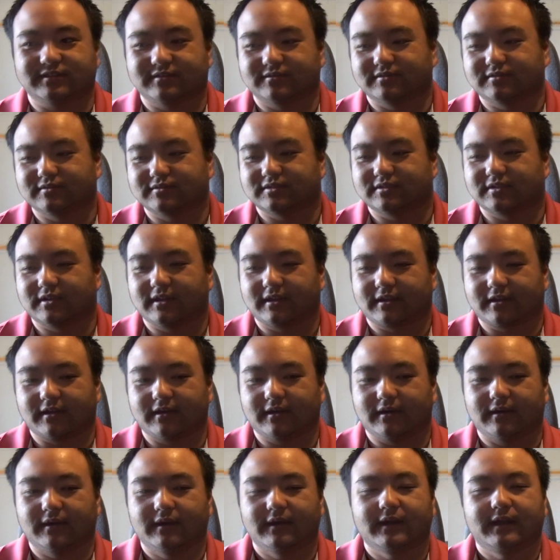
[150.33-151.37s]
Those are like
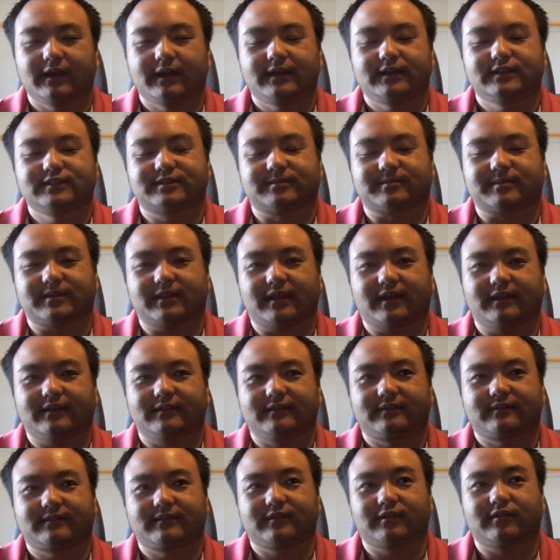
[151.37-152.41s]
something that,
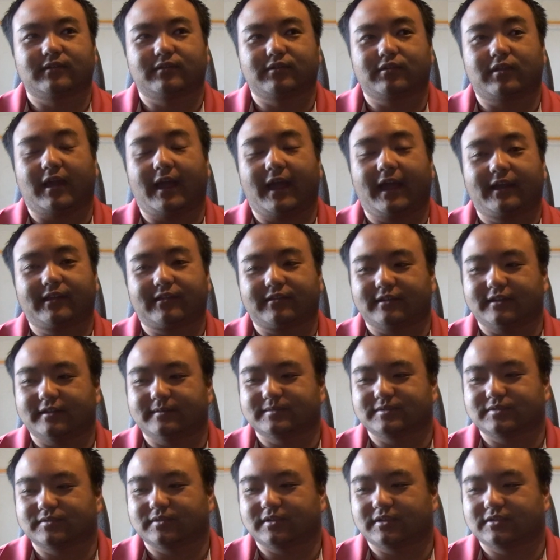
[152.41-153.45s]
the
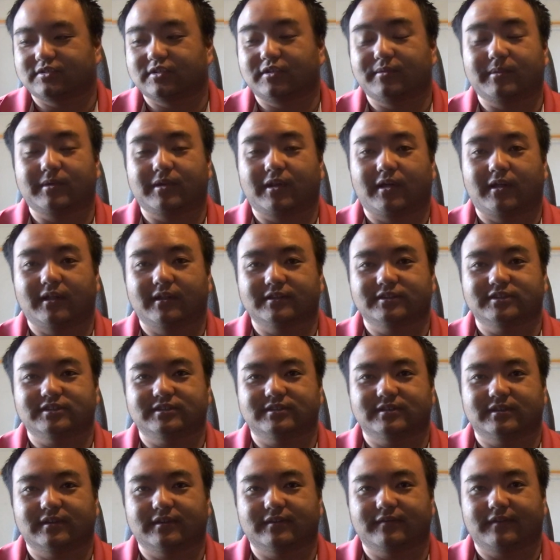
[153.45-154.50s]
acronyms or the
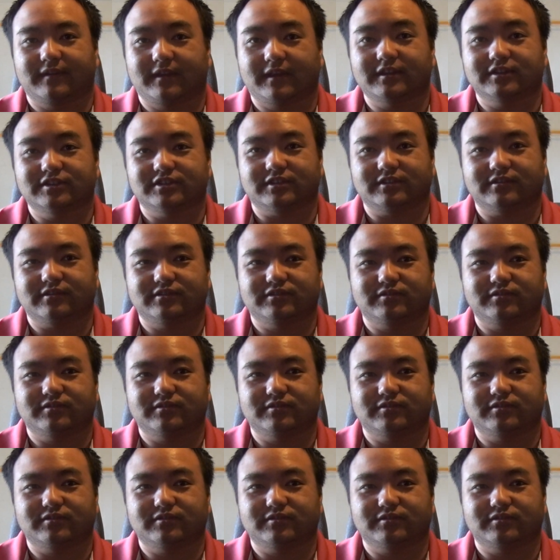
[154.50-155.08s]
terminology of an engine.